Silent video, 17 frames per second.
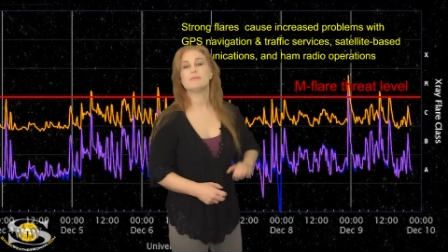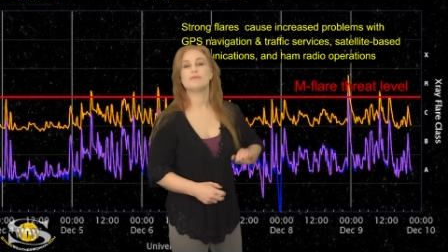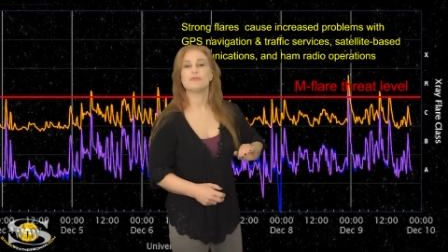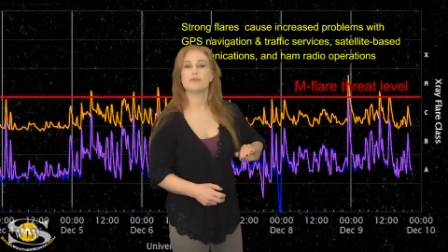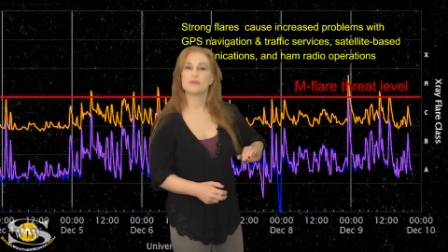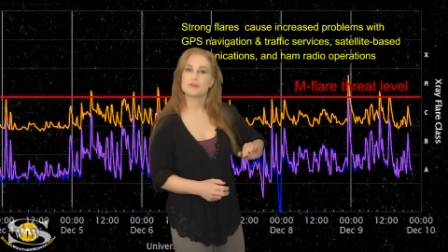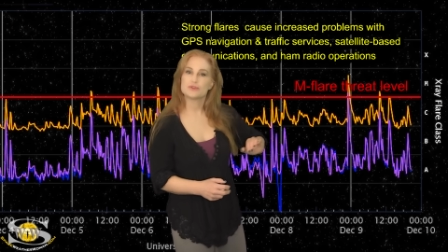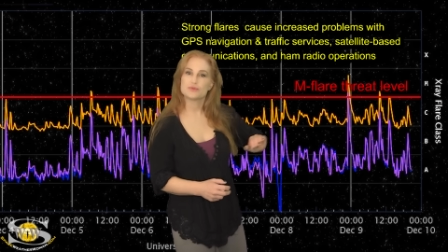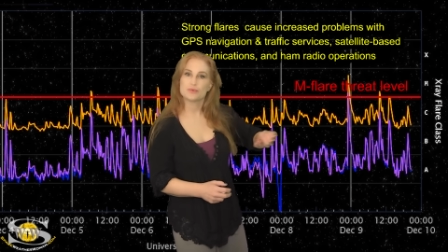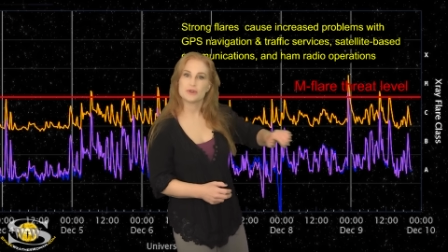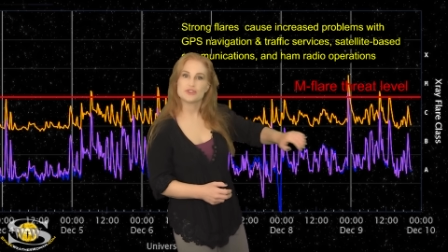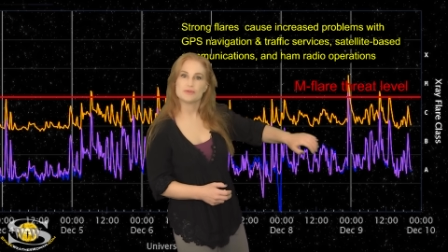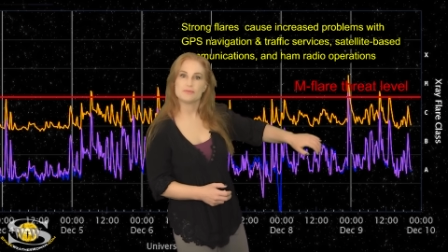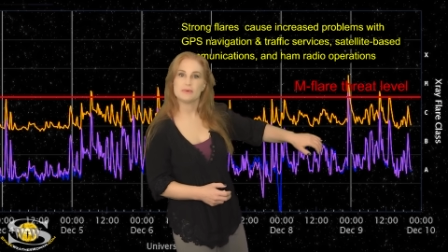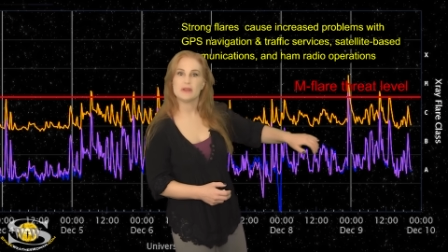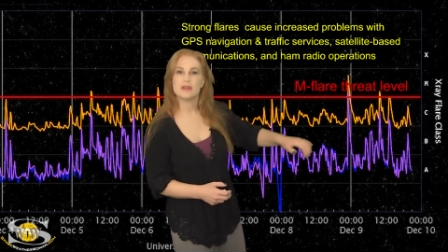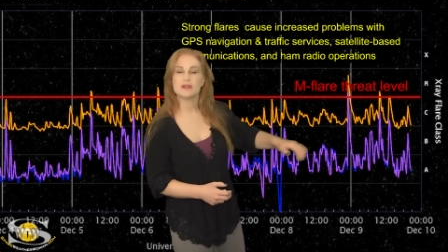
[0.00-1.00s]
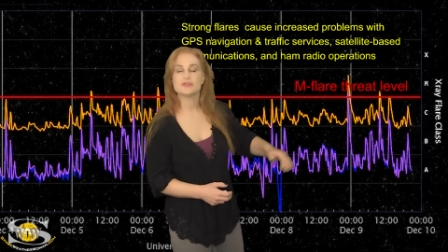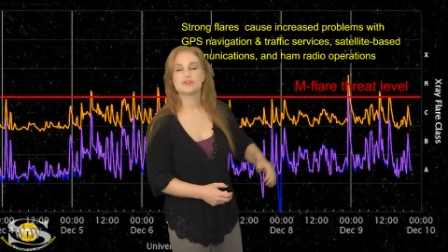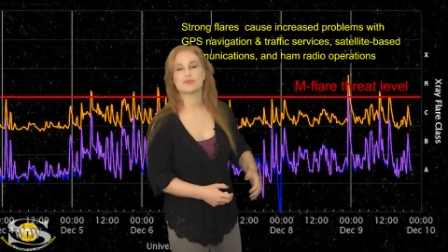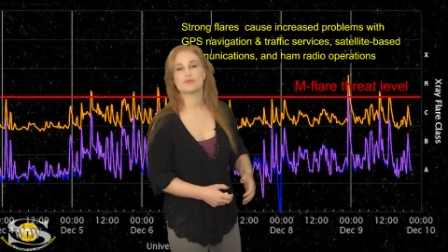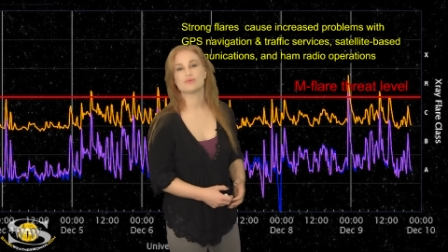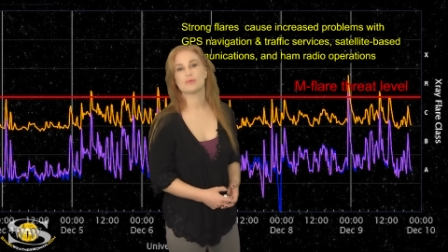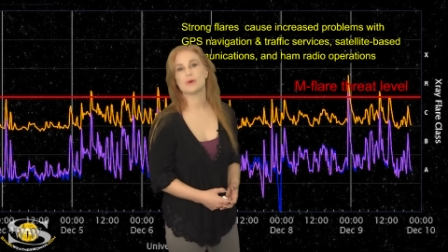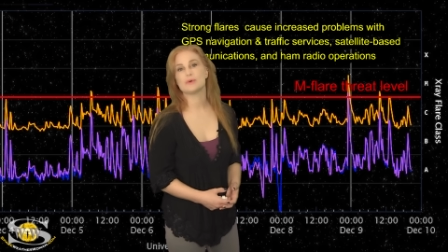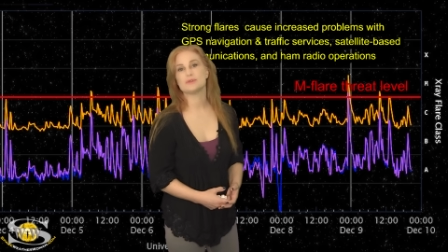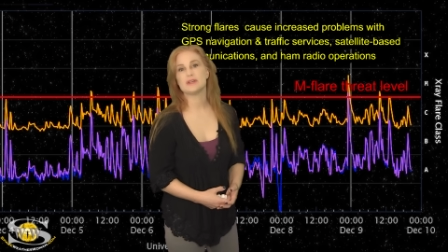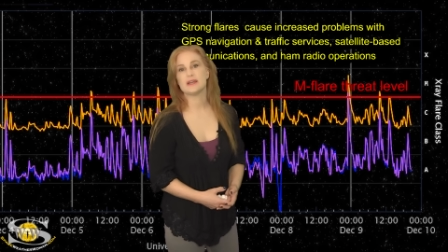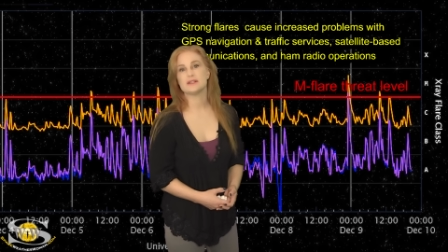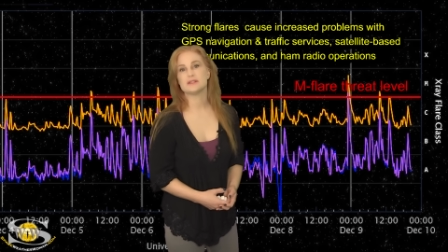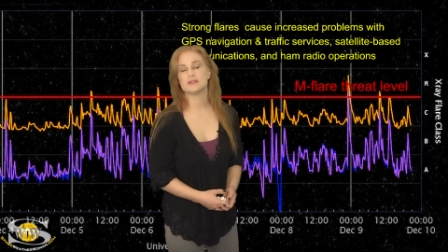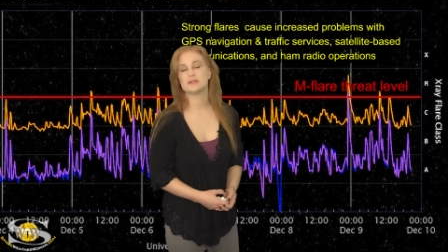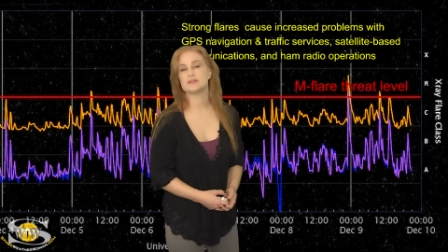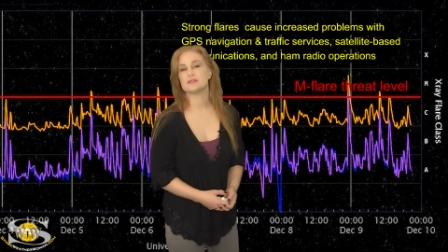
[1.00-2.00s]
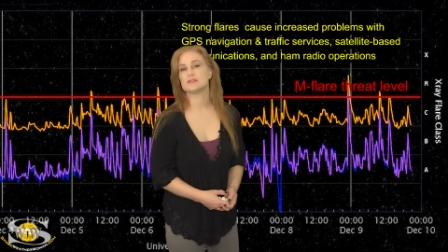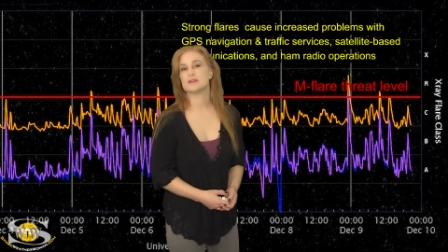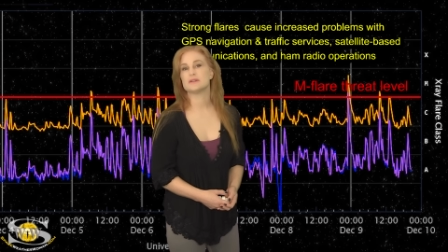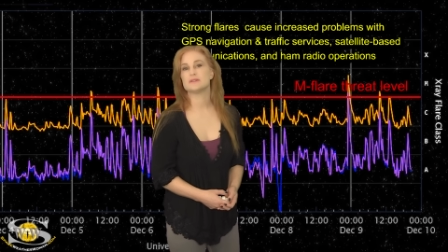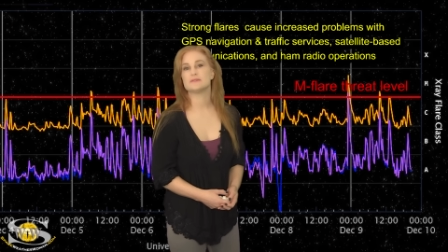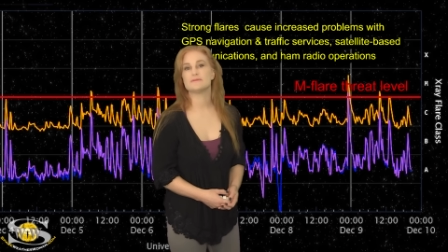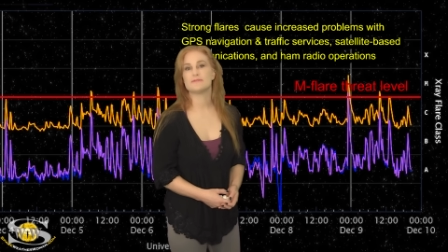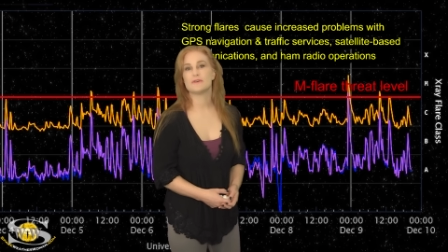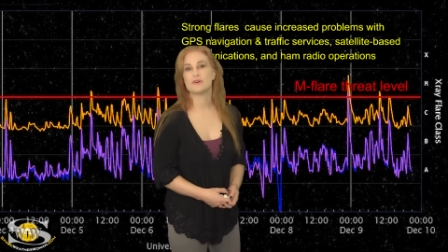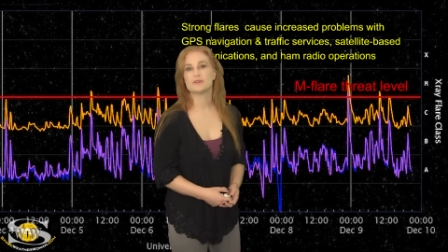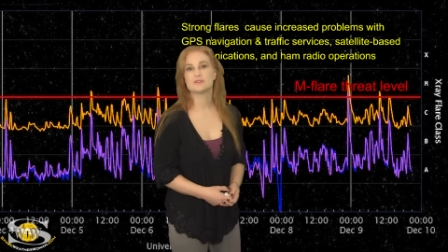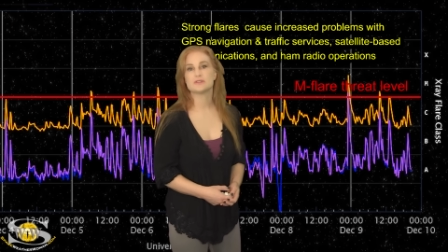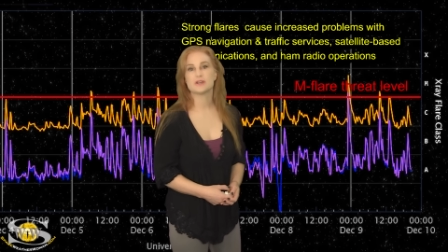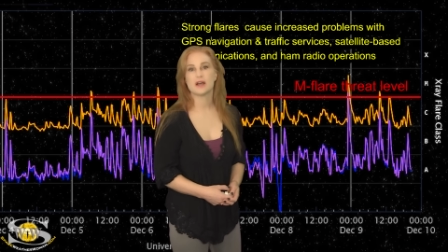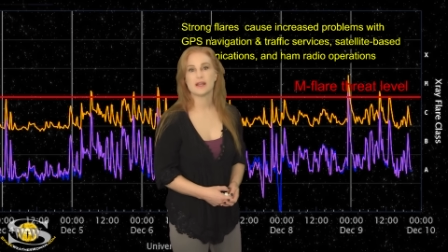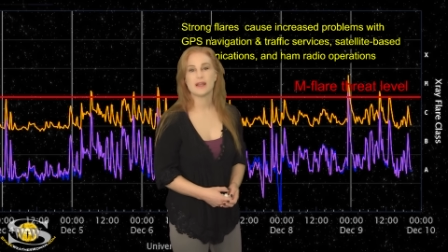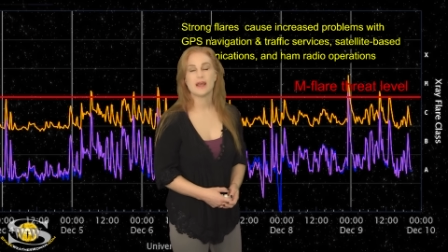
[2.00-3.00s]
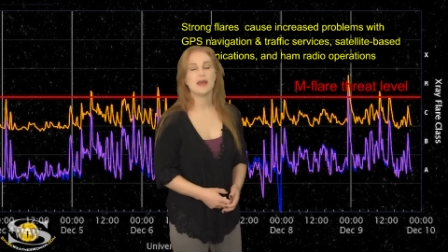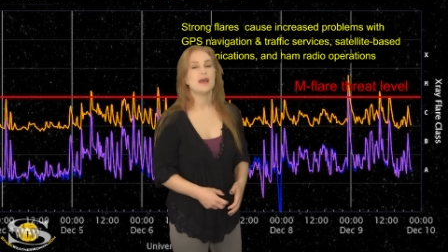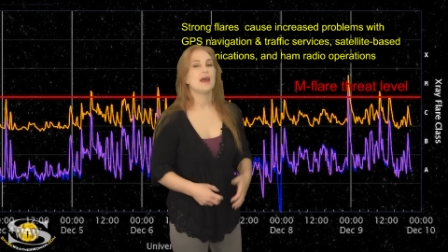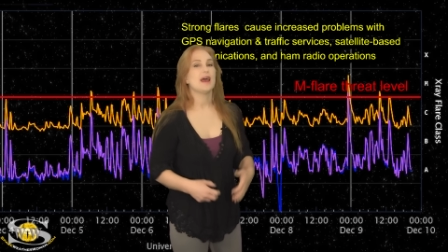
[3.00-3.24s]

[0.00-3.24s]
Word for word: before this region begins to rotate to the sun's far side,